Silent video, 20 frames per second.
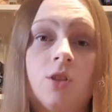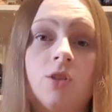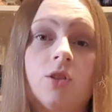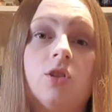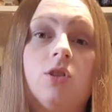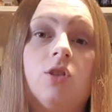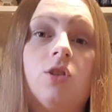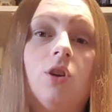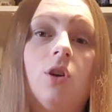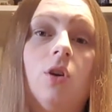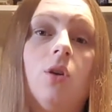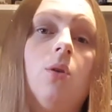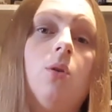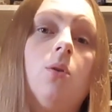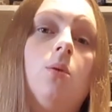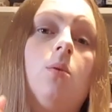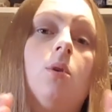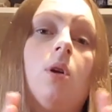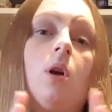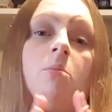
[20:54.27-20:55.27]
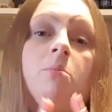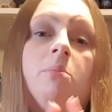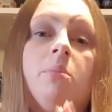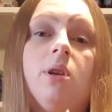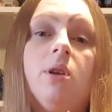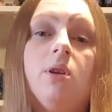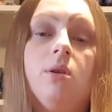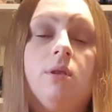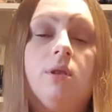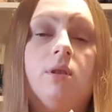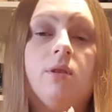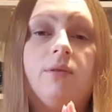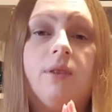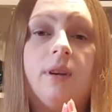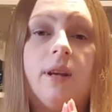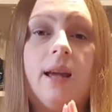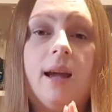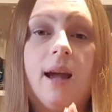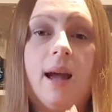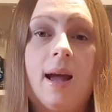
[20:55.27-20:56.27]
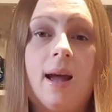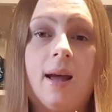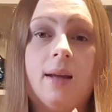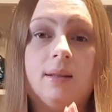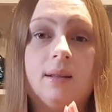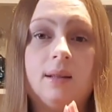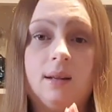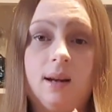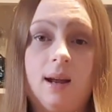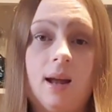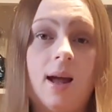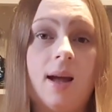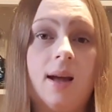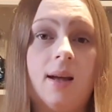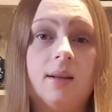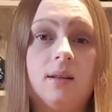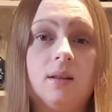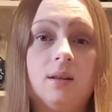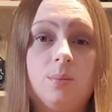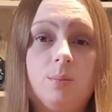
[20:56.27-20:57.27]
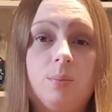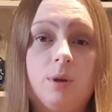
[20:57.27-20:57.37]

the two go beautifully hand in hand,